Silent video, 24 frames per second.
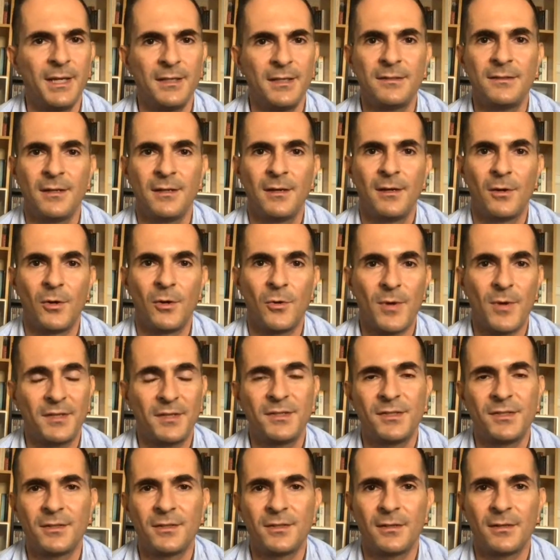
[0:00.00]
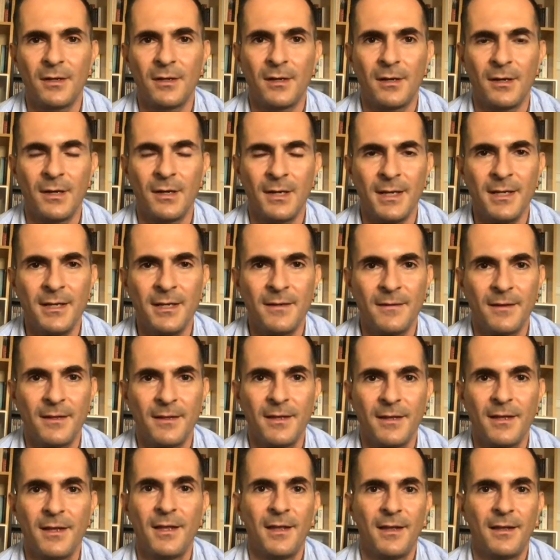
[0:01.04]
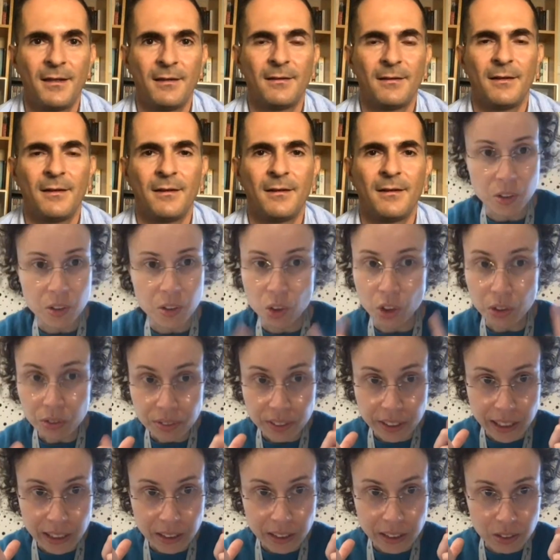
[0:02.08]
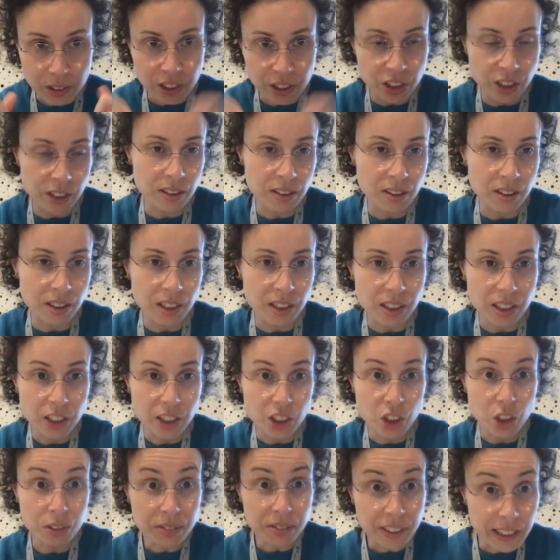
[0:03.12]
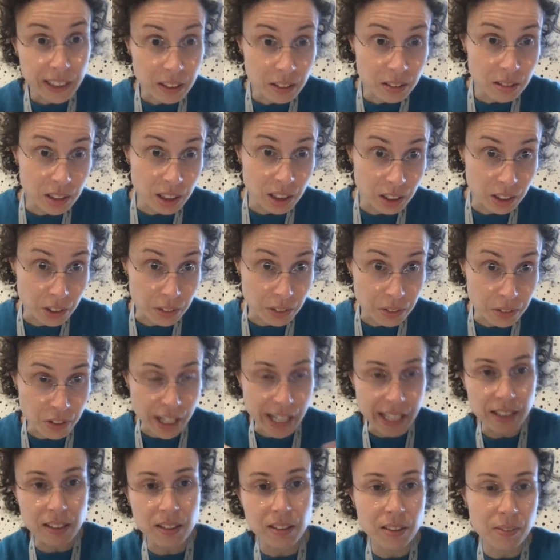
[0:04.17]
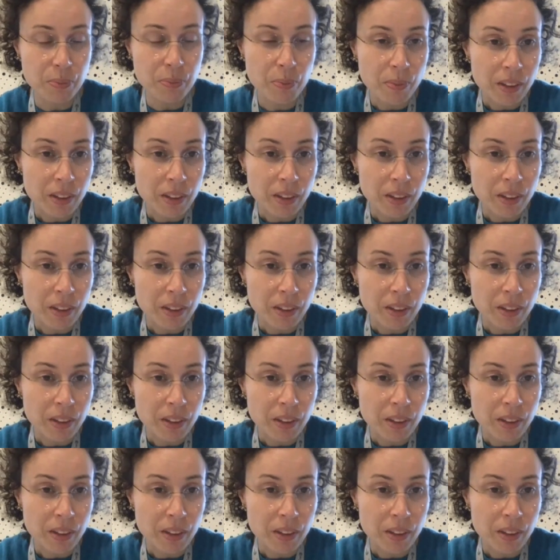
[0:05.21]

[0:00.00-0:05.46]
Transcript: So please register early. So don't forget to register. Don't forget to tell your friends.